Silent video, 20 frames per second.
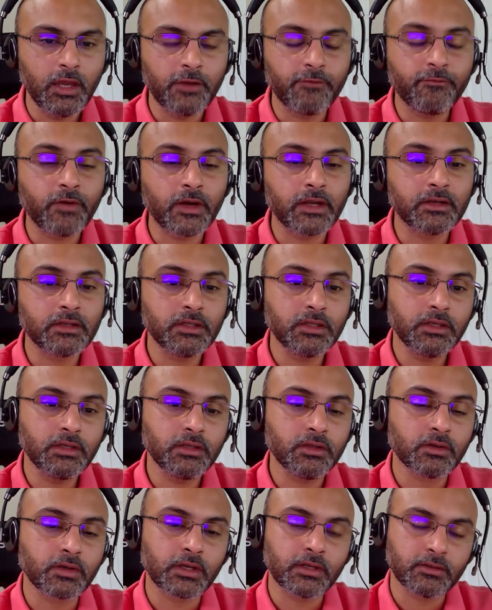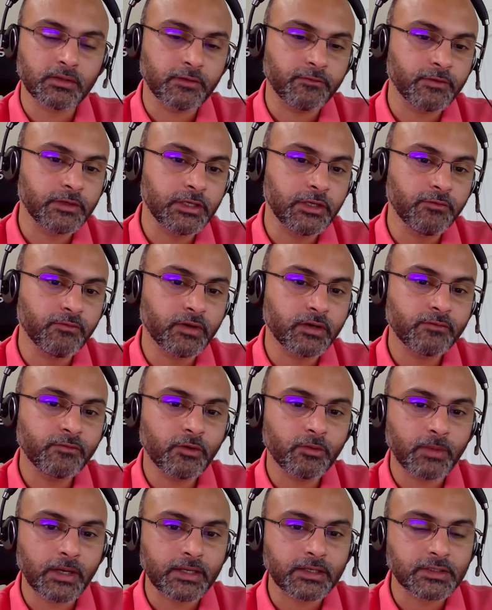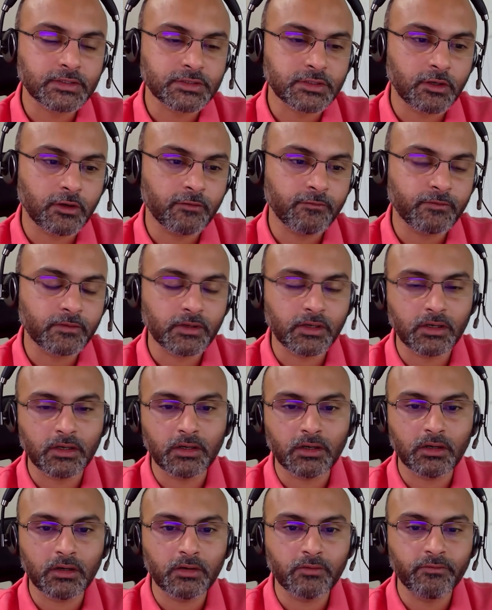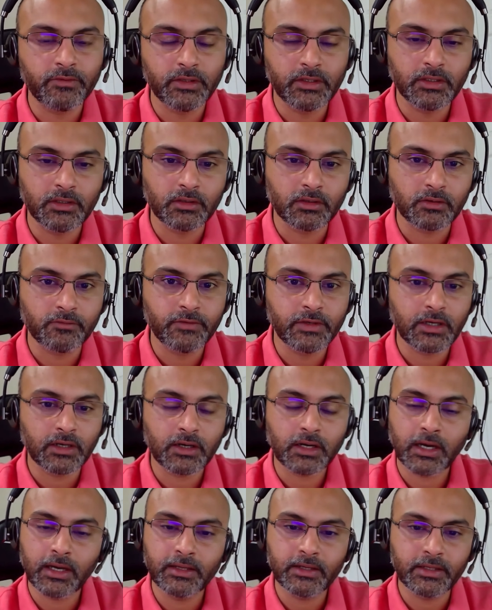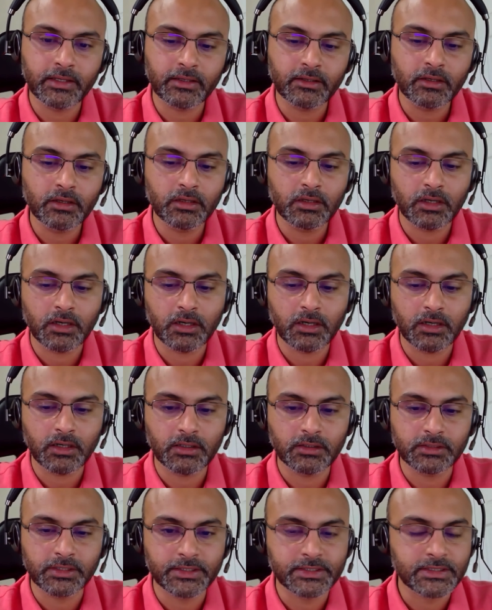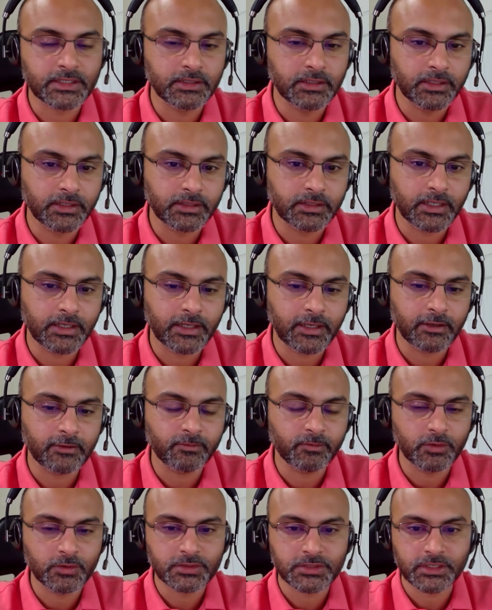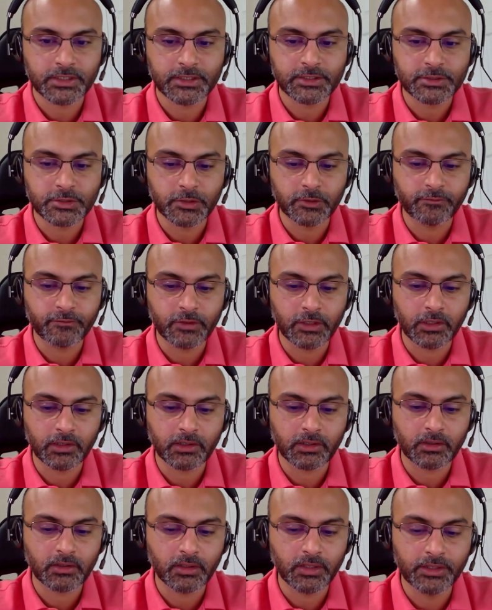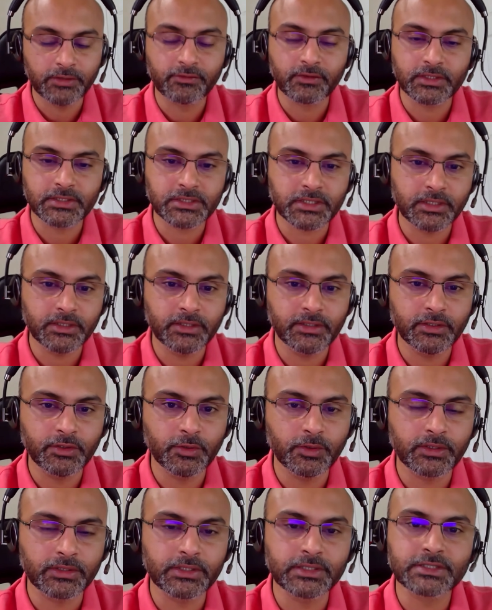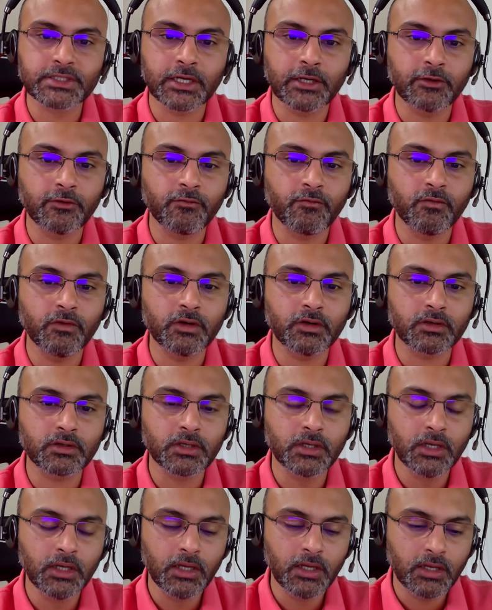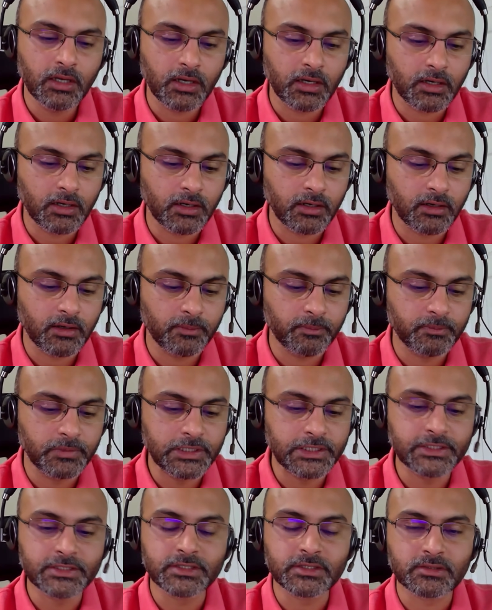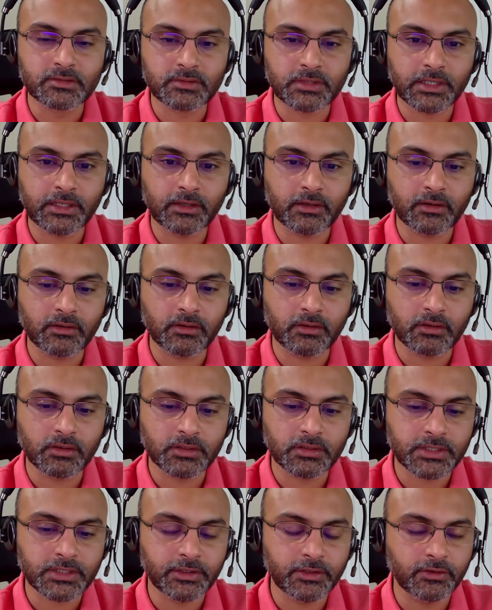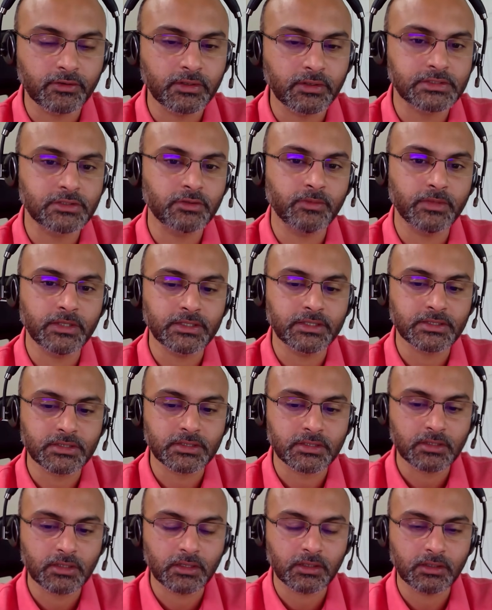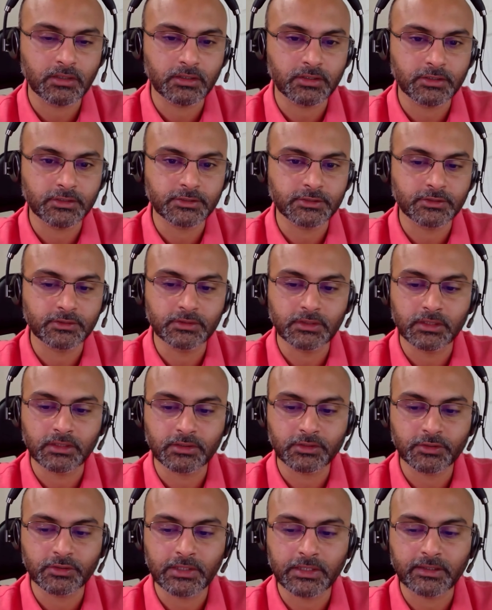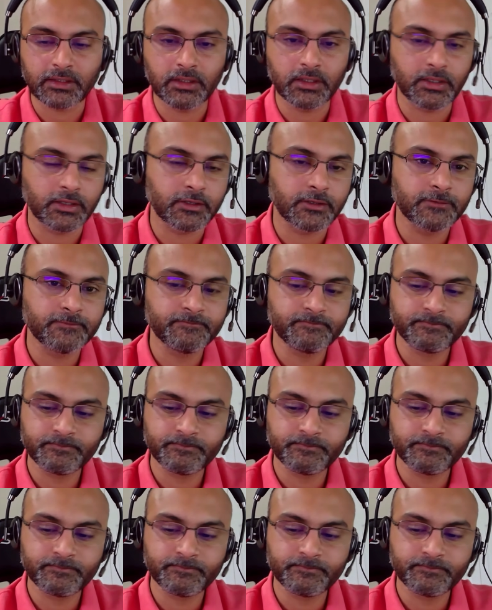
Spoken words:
And finally, you can definitely work for Microsoft. We are hiring. There is a link that I have posted. So if you're interested in doing this kind of work, please send your resumes to that link.